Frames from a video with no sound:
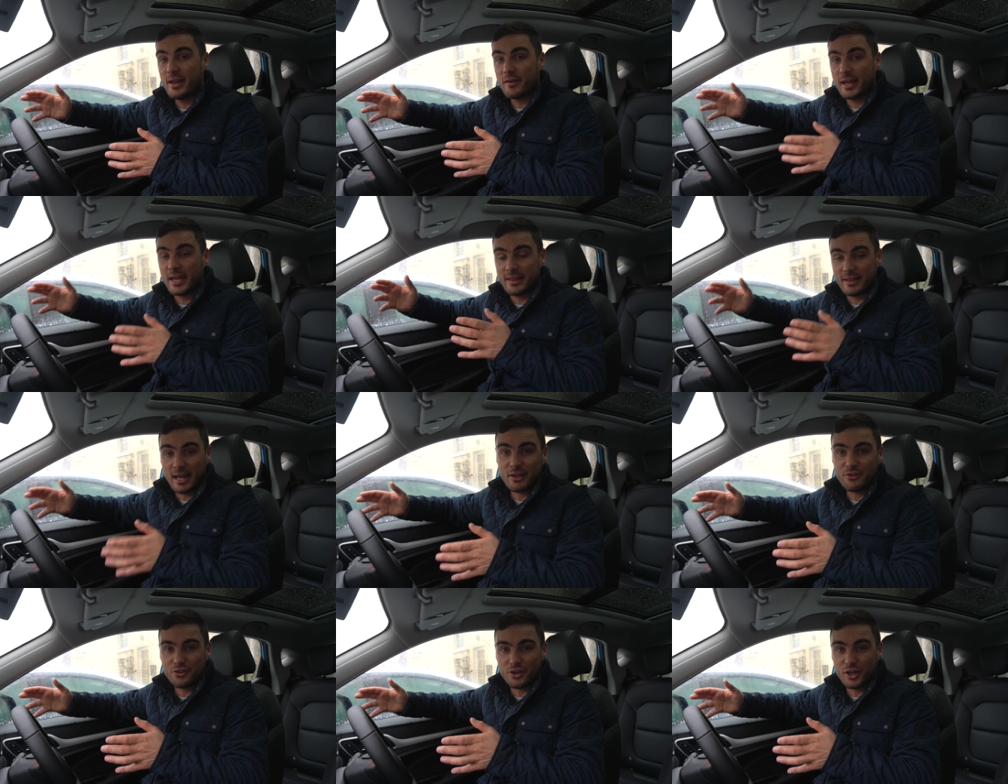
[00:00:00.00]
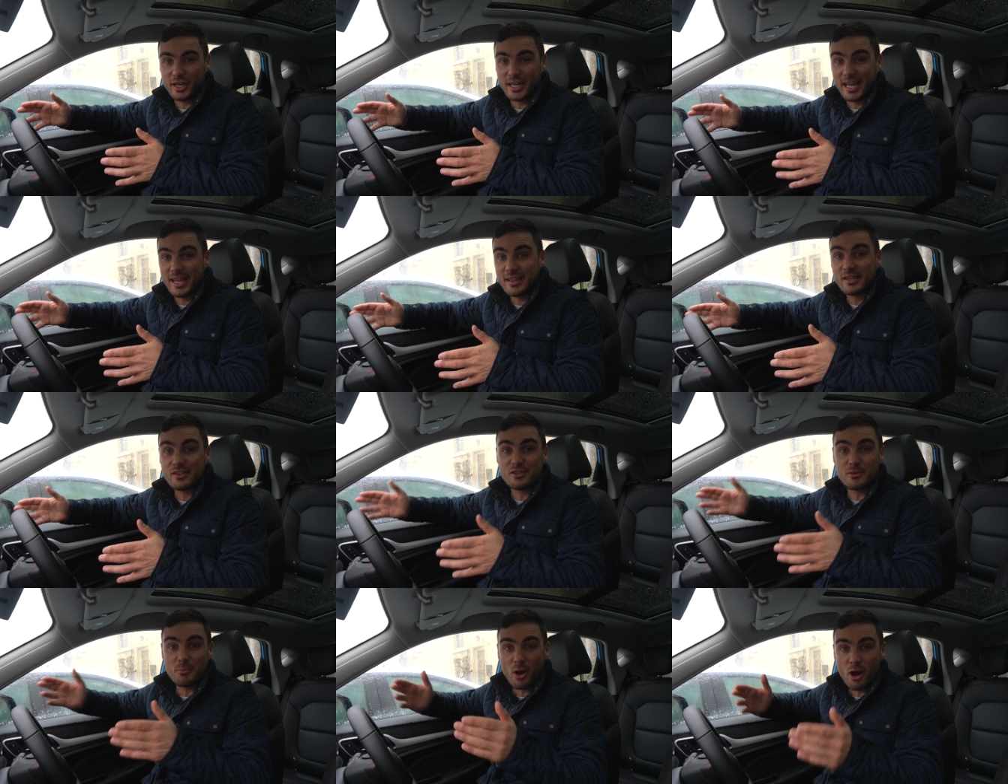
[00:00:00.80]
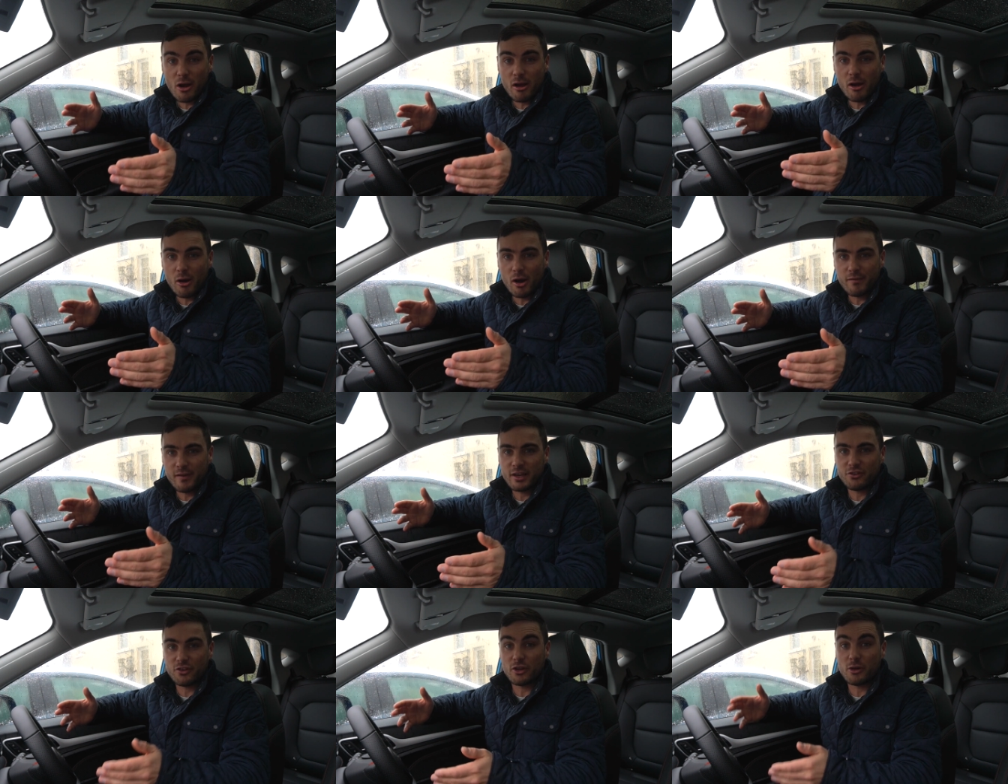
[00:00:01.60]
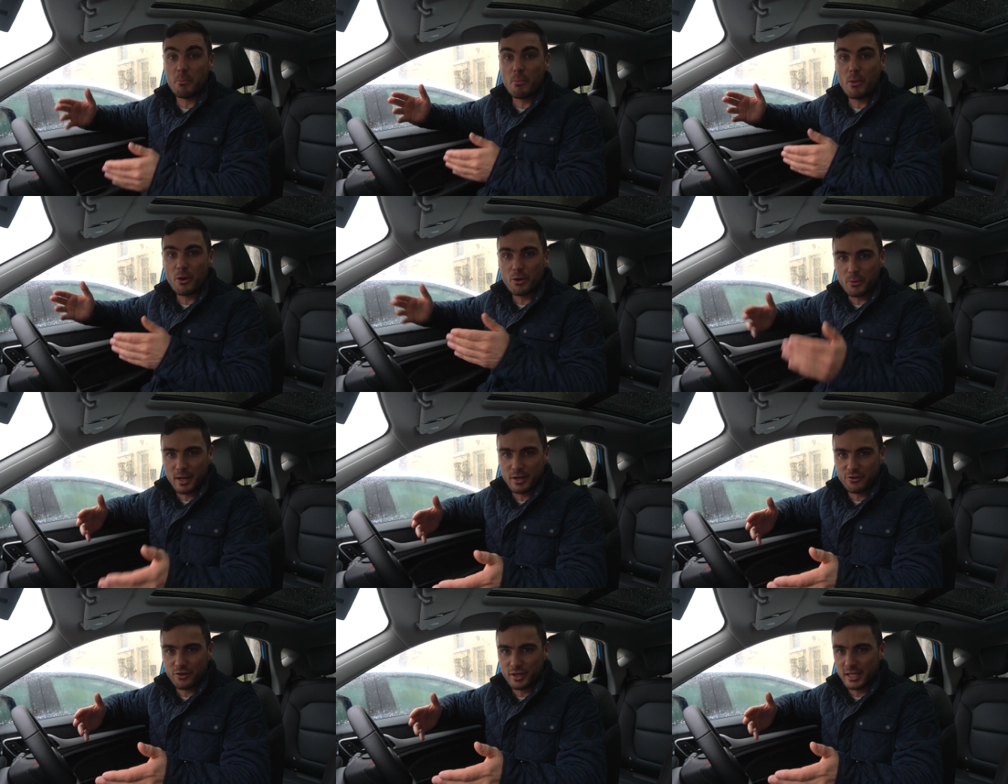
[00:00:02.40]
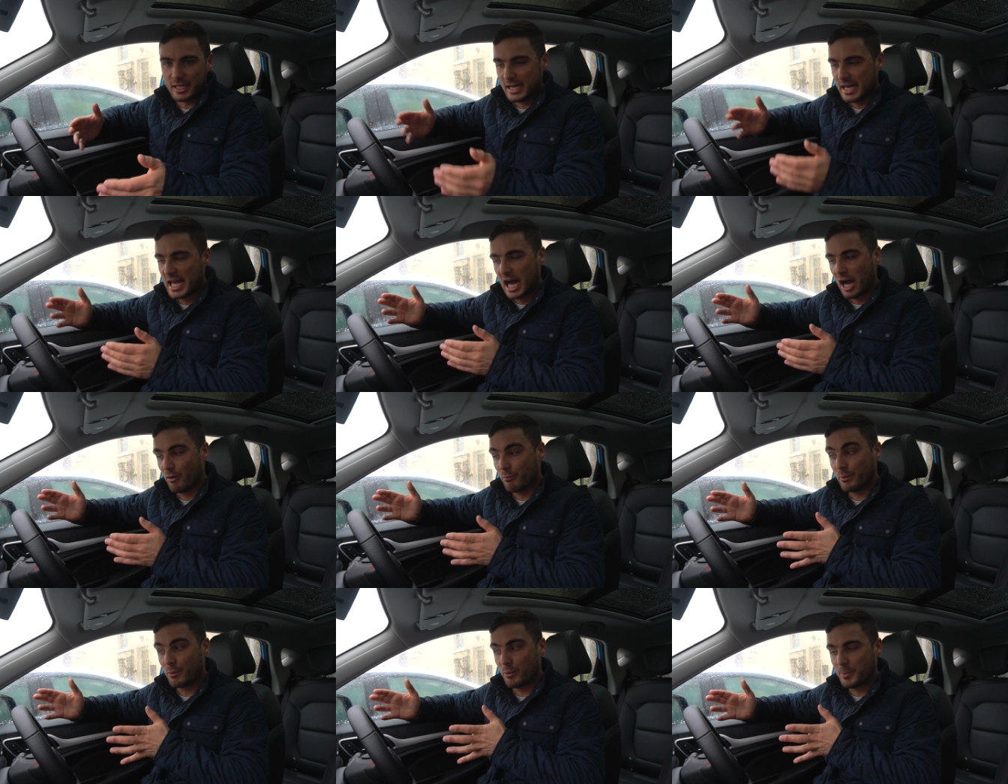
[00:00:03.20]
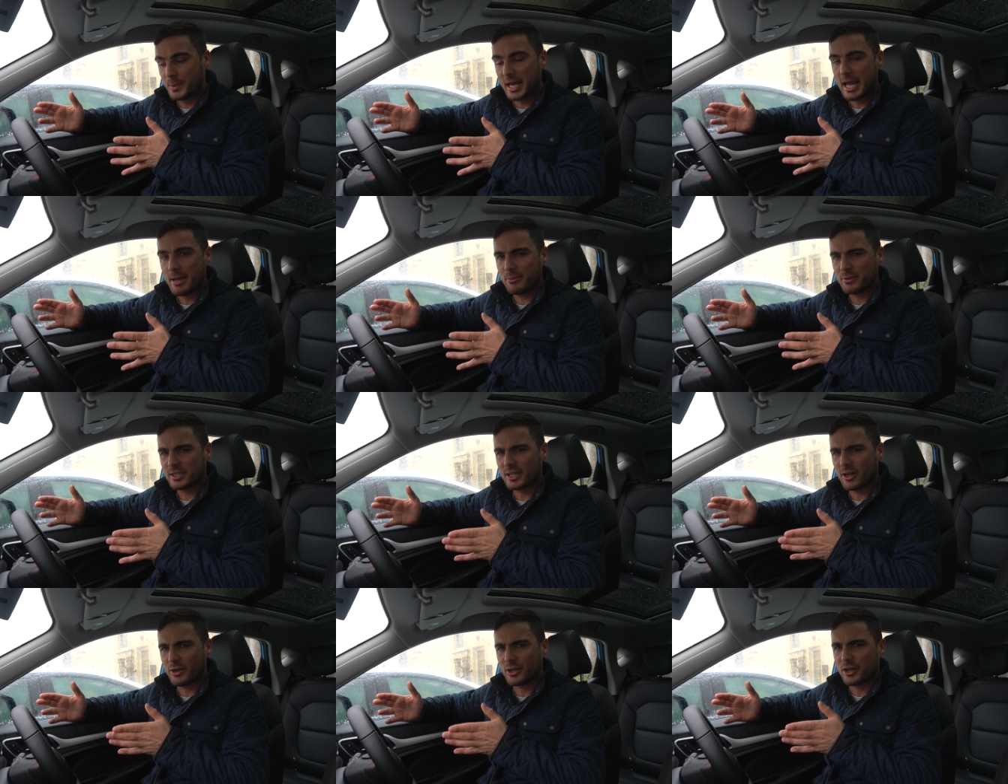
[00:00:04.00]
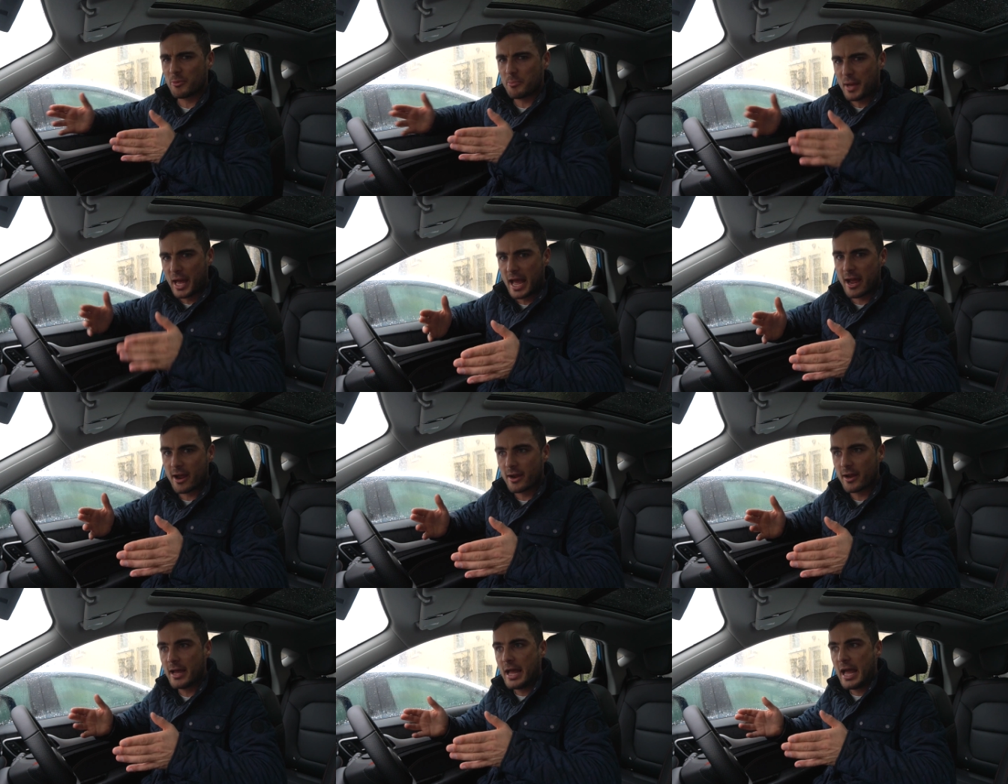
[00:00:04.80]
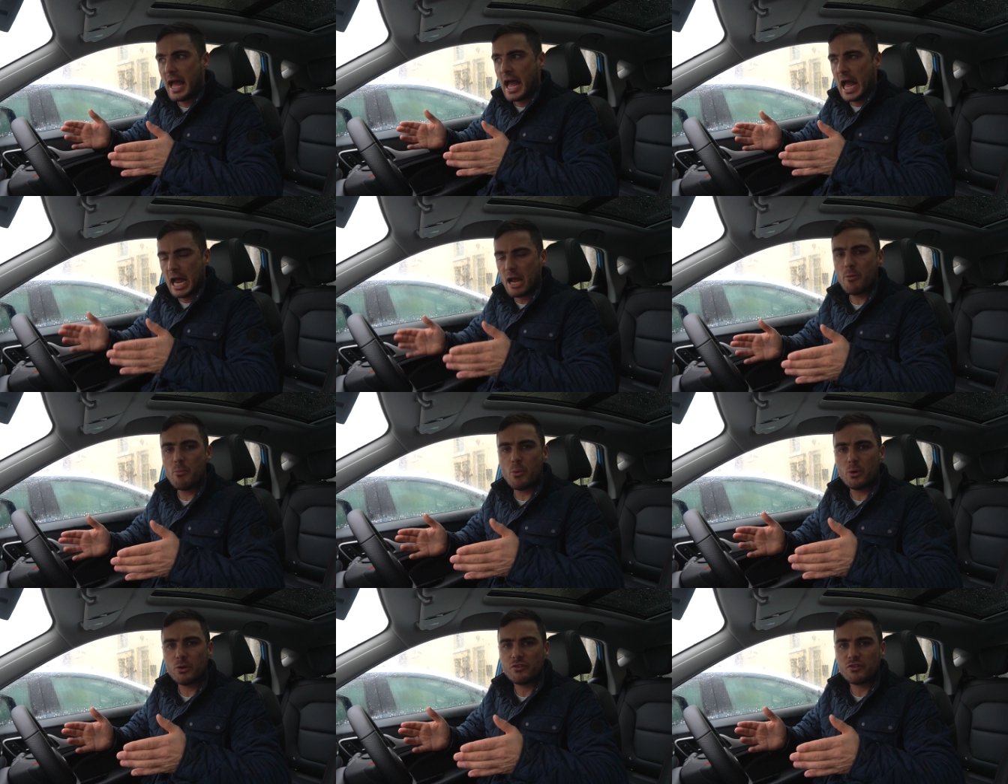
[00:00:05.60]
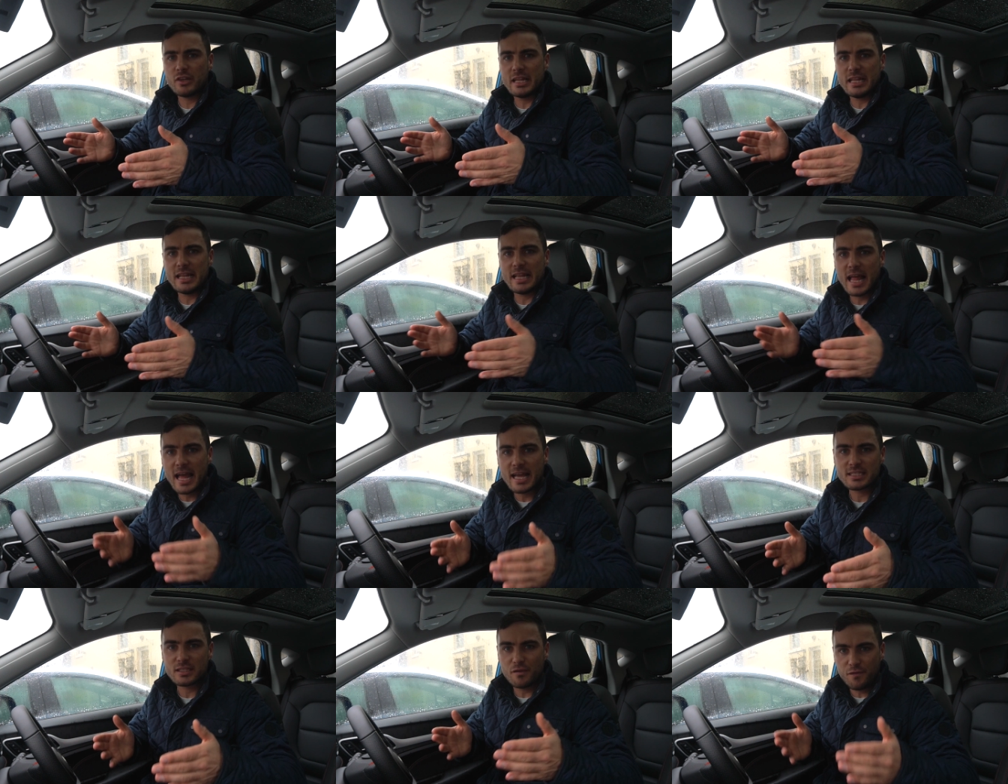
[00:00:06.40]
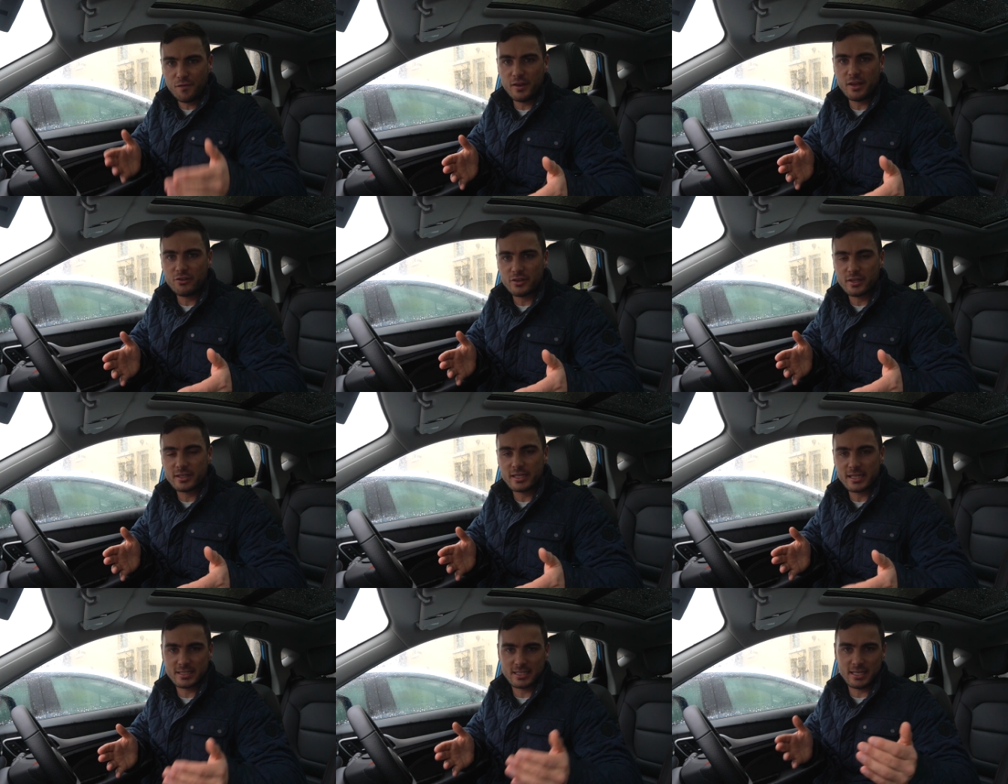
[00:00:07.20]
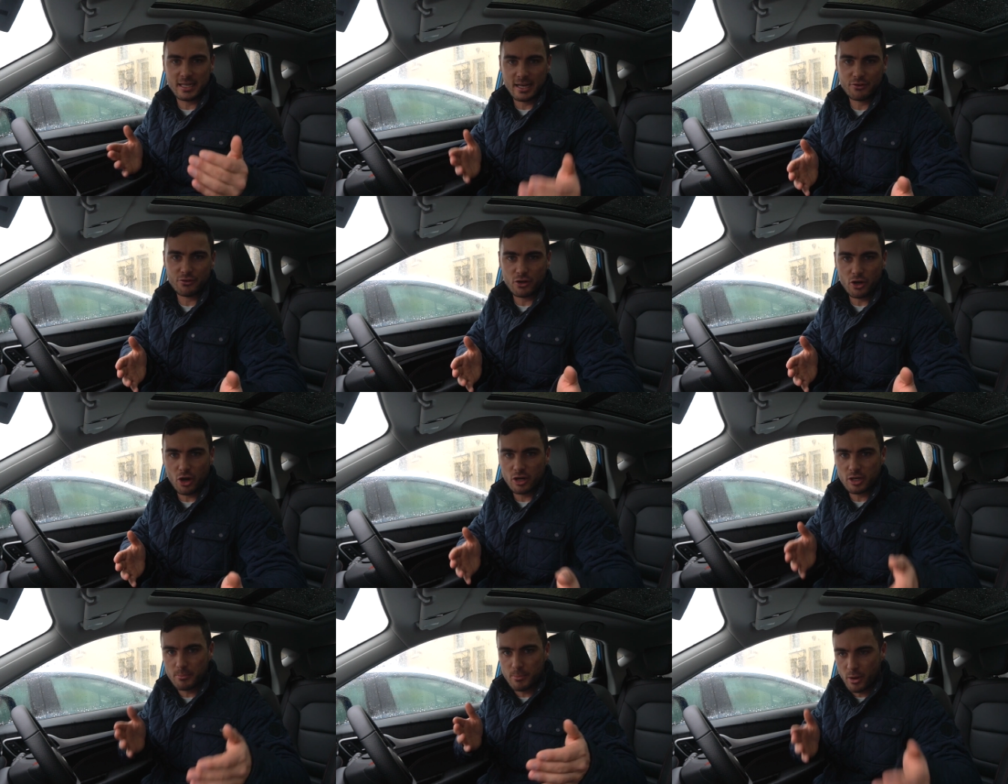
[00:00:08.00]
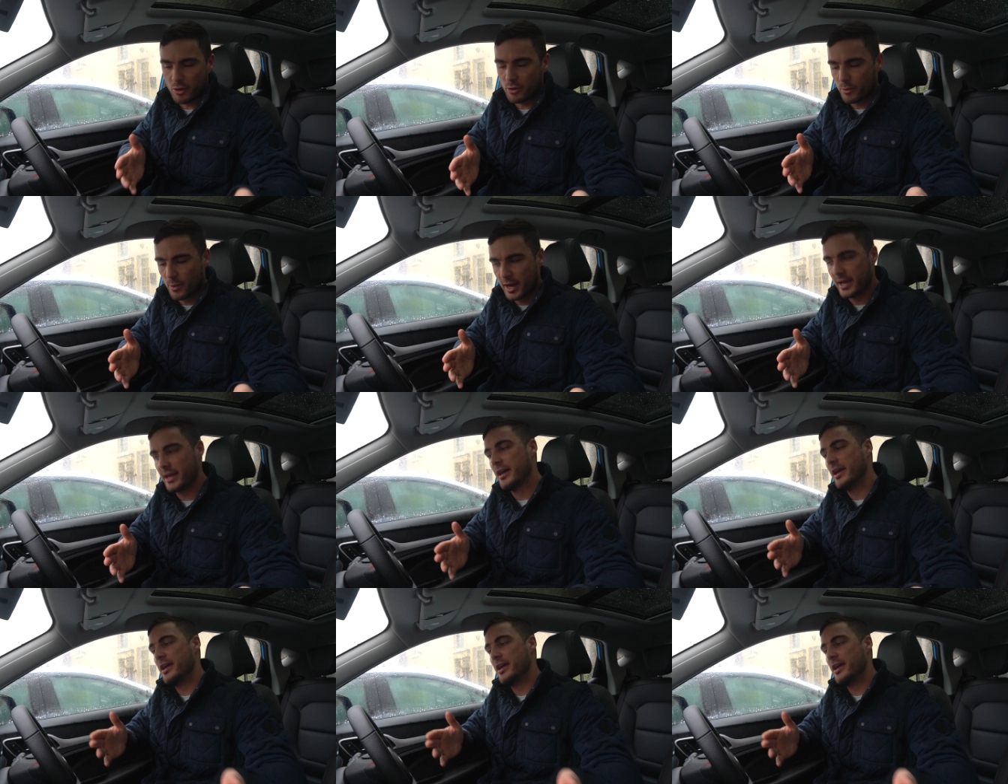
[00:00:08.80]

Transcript: in that journey, and then tomorrow I've actually got a motorway journey and we'll be able to kind of compare how much less efficient is an electric car on a motorway